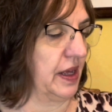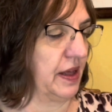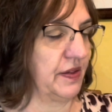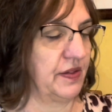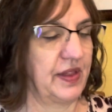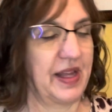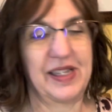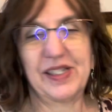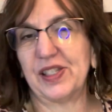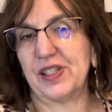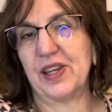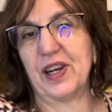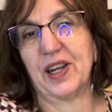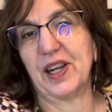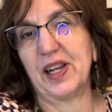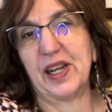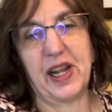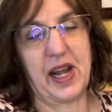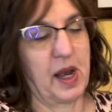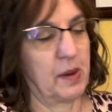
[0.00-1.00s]
That's not
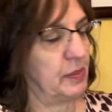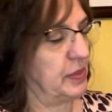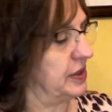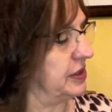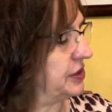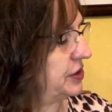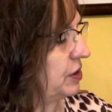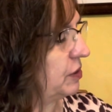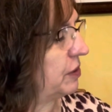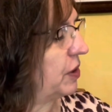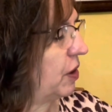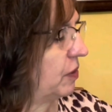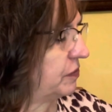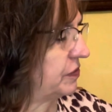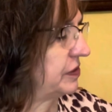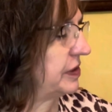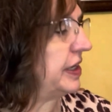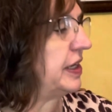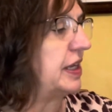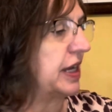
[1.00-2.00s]
gonna happen. So
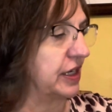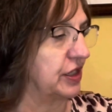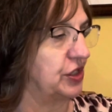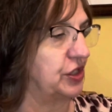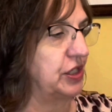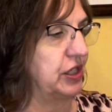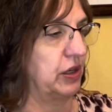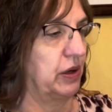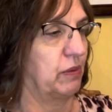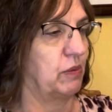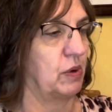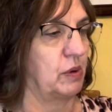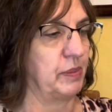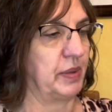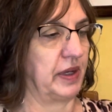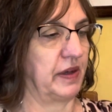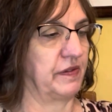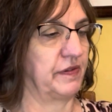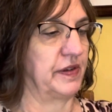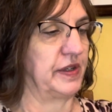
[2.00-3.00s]
hopefully next year it will be
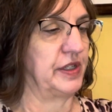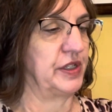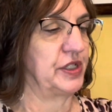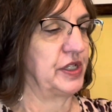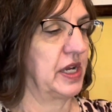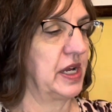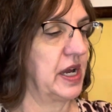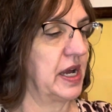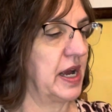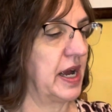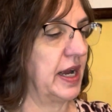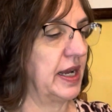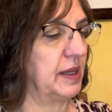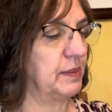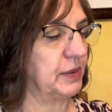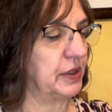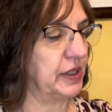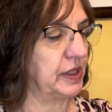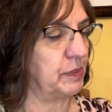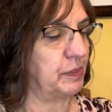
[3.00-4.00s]
a finish. I am
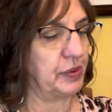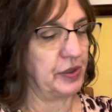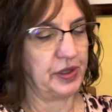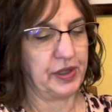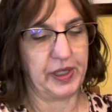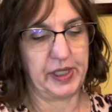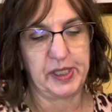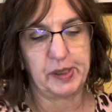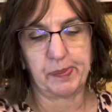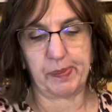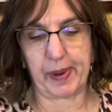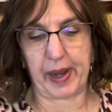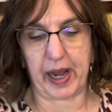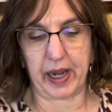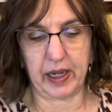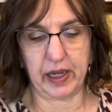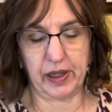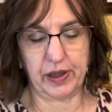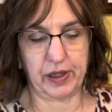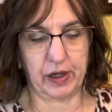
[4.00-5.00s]
gonna put these
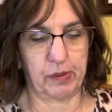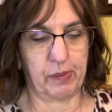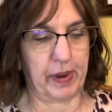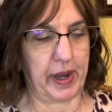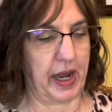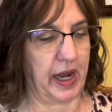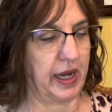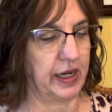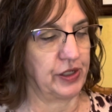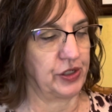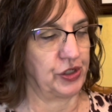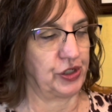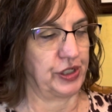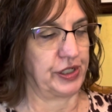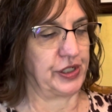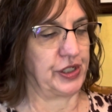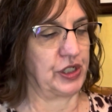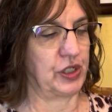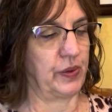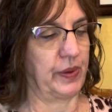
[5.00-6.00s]
back in their bags
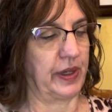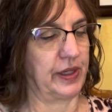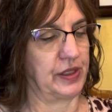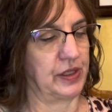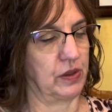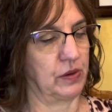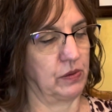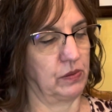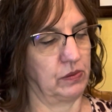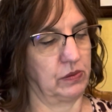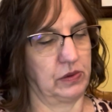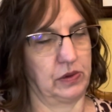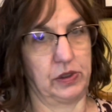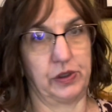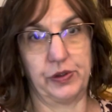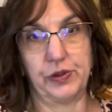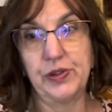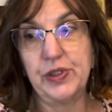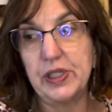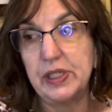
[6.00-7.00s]
just so I don't
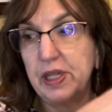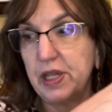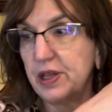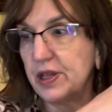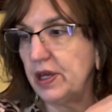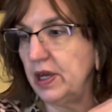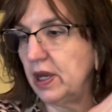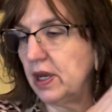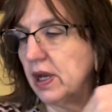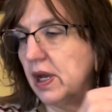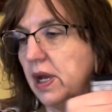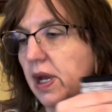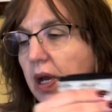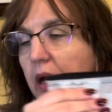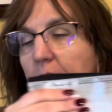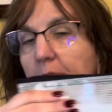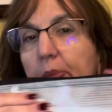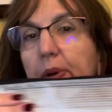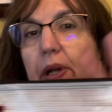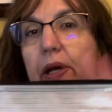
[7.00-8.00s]
lose anything.
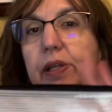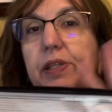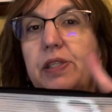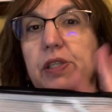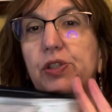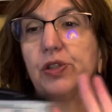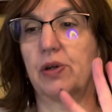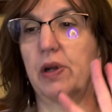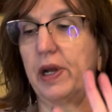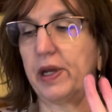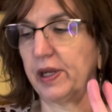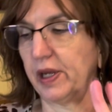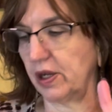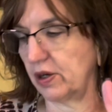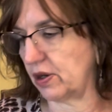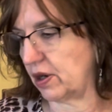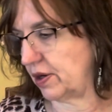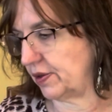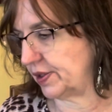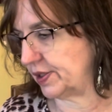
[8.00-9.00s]
But I did try and get
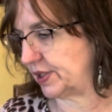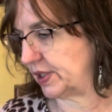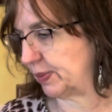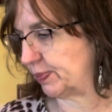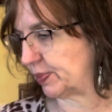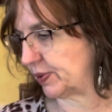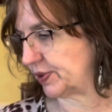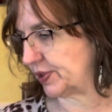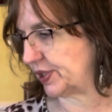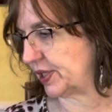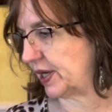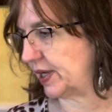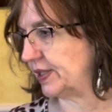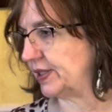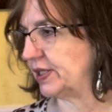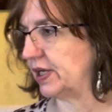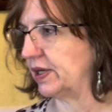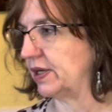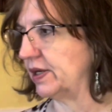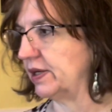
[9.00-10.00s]
all the zippers
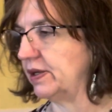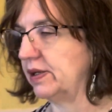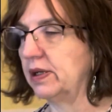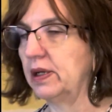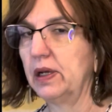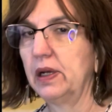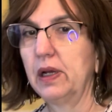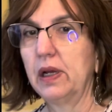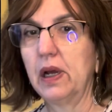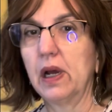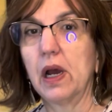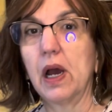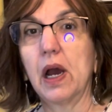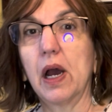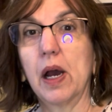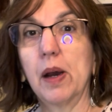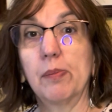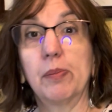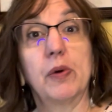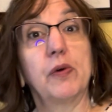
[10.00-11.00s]
undone
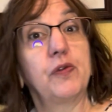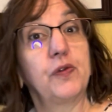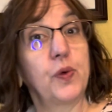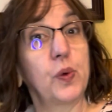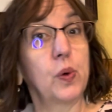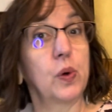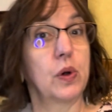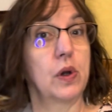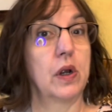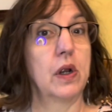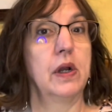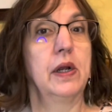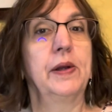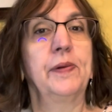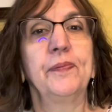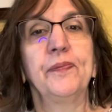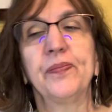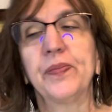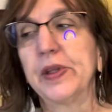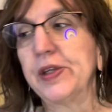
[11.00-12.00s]
before,
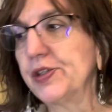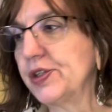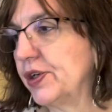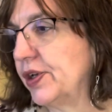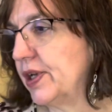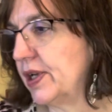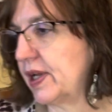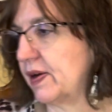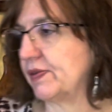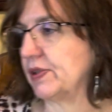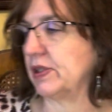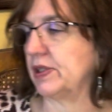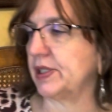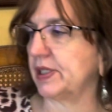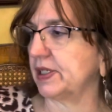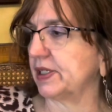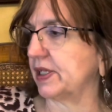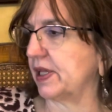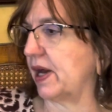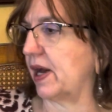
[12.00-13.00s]
so you didn't have to
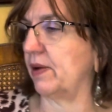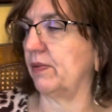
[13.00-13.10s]
listen to that.